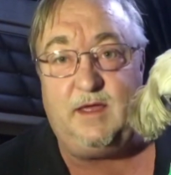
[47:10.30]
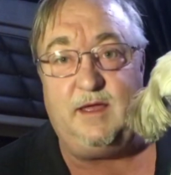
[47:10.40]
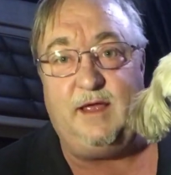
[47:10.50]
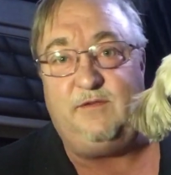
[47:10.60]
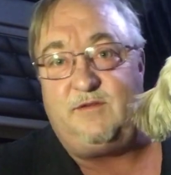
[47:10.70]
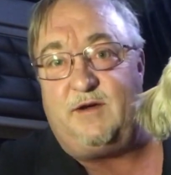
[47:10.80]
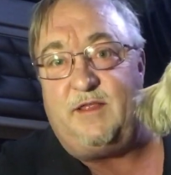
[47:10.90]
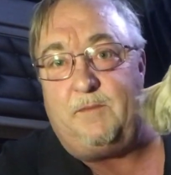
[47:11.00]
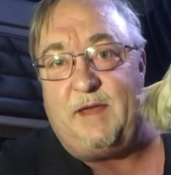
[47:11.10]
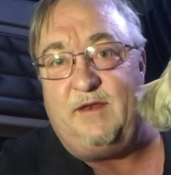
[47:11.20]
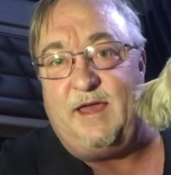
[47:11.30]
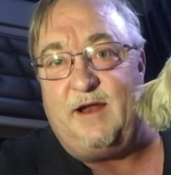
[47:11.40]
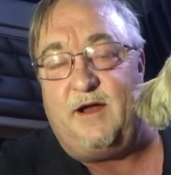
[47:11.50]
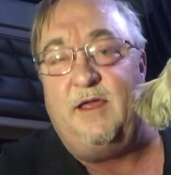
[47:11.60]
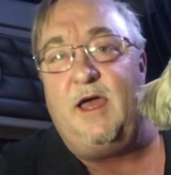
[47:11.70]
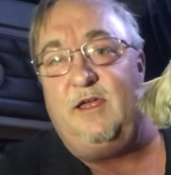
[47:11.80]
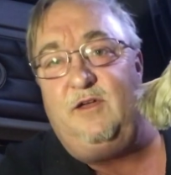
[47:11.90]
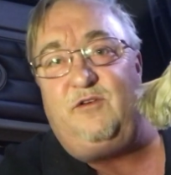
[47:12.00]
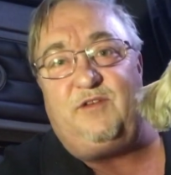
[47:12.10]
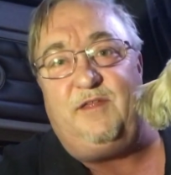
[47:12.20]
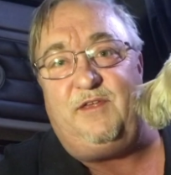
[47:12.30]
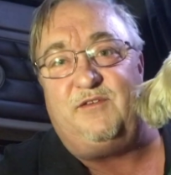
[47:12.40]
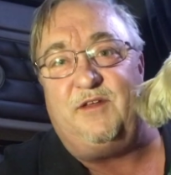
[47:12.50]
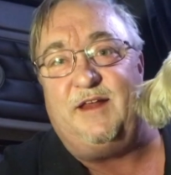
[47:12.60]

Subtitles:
He's still got the bandana on. Usually these only